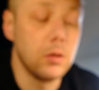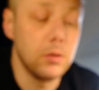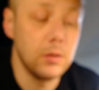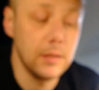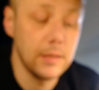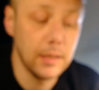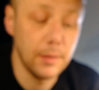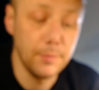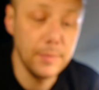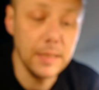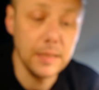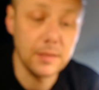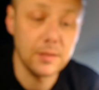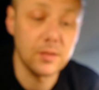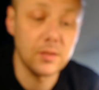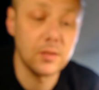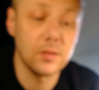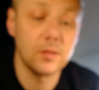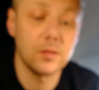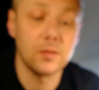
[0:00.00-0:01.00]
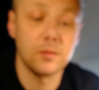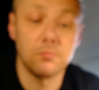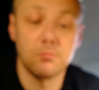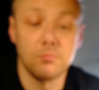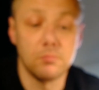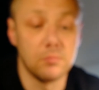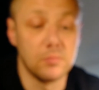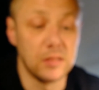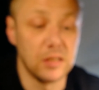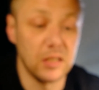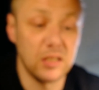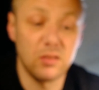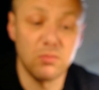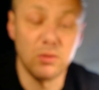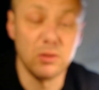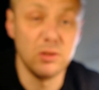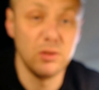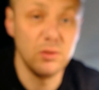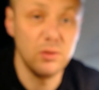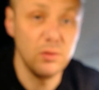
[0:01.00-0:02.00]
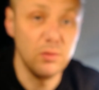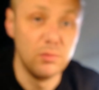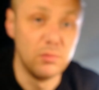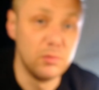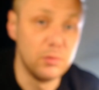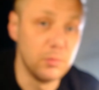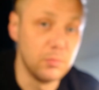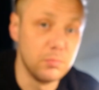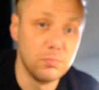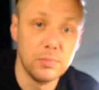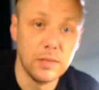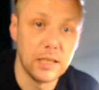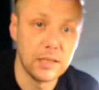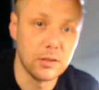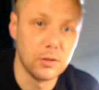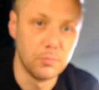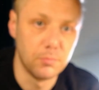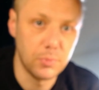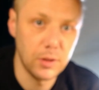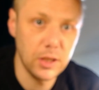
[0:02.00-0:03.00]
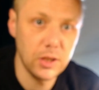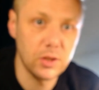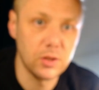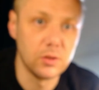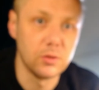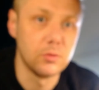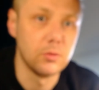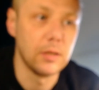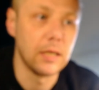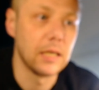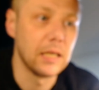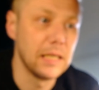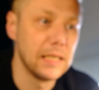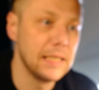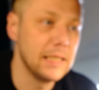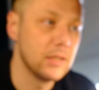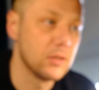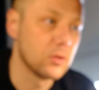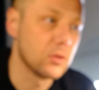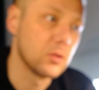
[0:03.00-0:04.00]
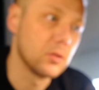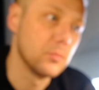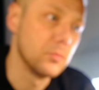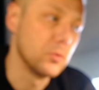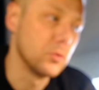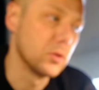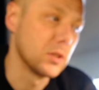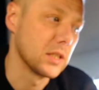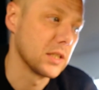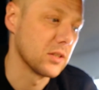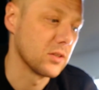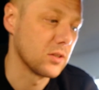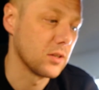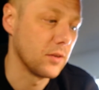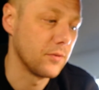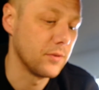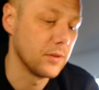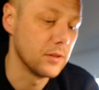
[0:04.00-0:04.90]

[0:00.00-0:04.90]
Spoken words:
in a mix, that's what you do. You add compression to add layers to music and stuff.